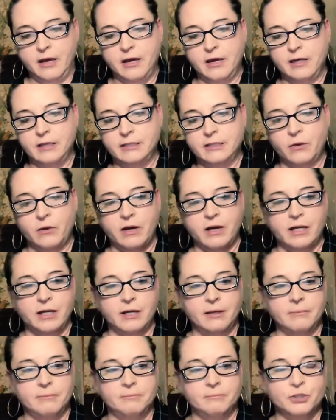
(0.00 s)
So I
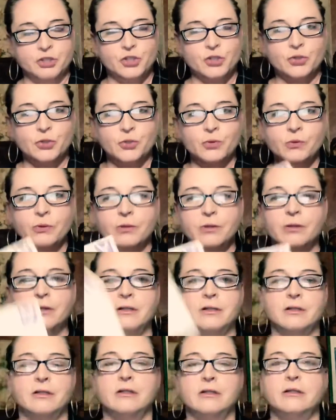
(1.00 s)
am
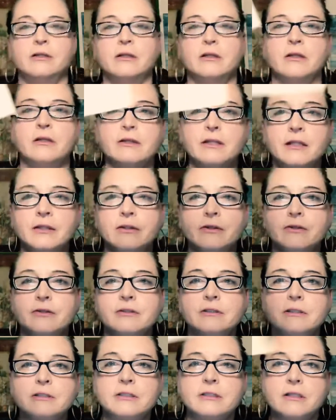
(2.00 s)
sure that
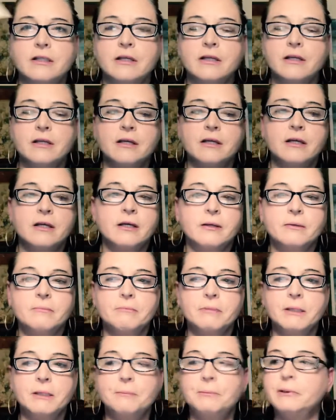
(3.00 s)
there's
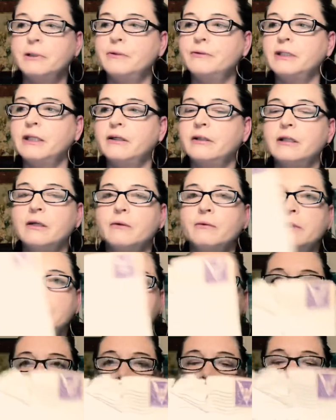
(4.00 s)
people out there that would
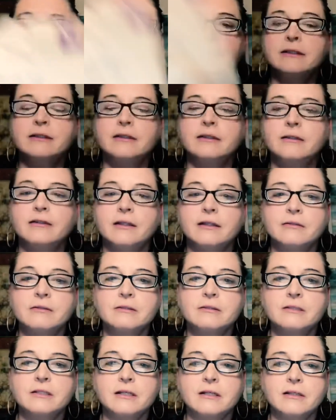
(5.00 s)
like this, that
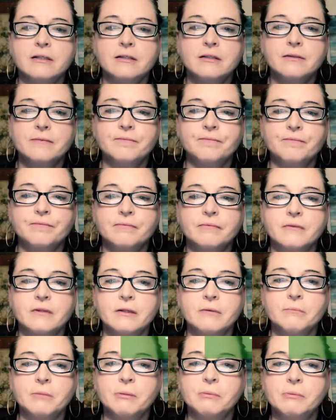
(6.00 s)

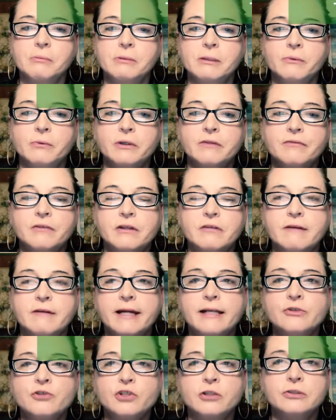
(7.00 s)
I'm probably one of the
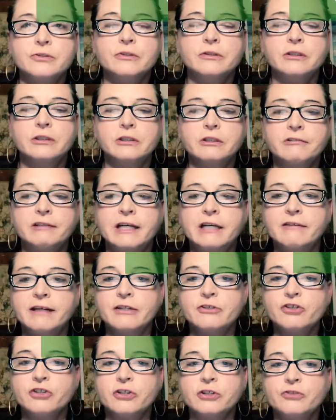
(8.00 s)
grandchildren or
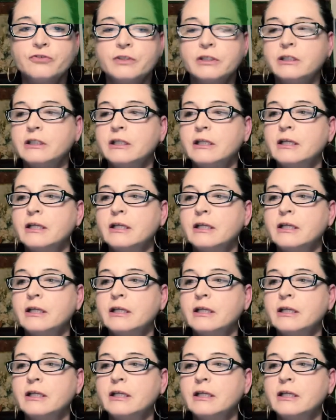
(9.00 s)
great-grandchildren.